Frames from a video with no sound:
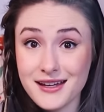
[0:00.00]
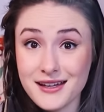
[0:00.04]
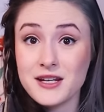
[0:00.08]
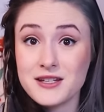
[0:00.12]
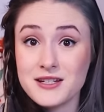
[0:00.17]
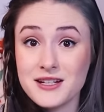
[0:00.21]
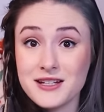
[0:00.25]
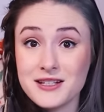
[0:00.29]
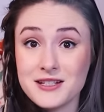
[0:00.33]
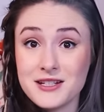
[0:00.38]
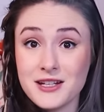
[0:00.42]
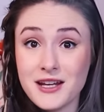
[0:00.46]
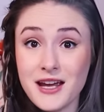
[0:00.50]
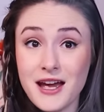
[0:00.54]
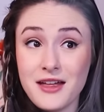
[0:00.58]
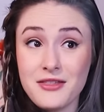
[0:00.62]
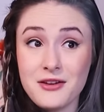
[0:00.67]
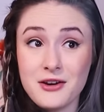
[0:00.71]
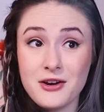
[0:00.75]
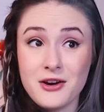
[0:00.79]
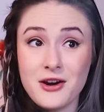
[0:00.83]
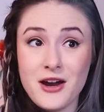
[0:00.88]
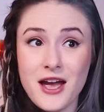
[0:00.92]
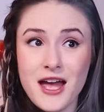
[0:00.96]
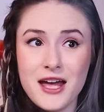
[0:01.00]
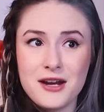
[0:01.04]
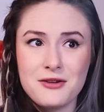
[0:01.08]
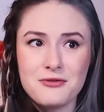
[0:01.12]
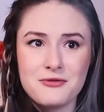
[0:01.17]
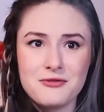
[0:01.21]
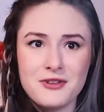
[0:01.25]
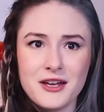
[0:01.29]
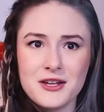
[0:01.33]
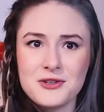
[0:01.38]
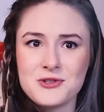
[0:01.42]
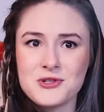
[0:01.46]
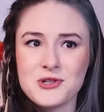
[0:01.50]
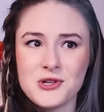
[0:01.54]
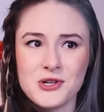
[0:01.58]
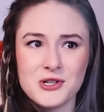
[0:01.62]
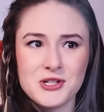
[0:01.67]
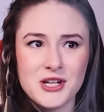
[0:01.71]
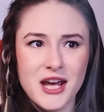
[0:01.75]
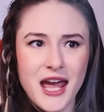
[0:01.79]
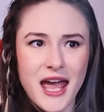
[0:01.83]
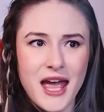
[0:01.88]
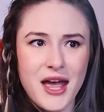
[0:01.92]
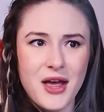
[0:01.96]
blending together
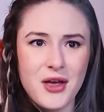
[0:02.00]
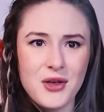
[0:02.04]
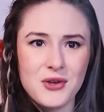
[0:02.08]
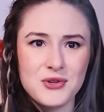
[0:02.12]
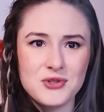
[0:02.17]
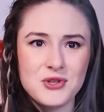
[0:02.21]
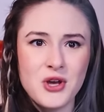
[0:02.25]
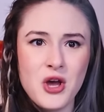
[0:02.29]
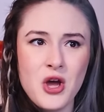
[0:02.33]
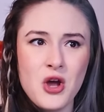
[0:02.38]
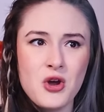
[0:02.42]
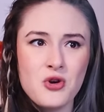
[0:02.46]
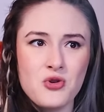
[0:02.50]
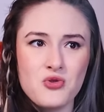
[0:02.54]
adventure tales,